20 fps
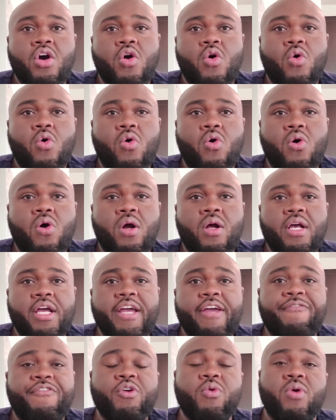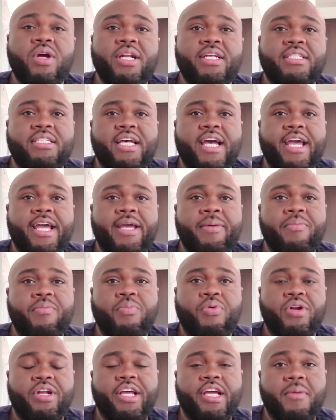or if you were in the same
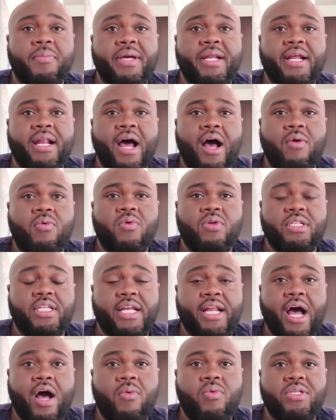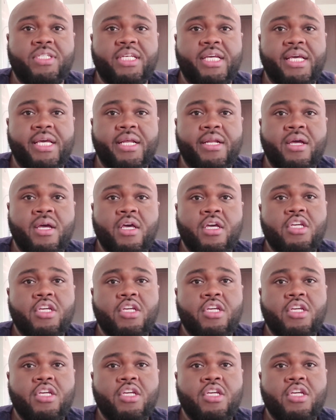predicament that I was in,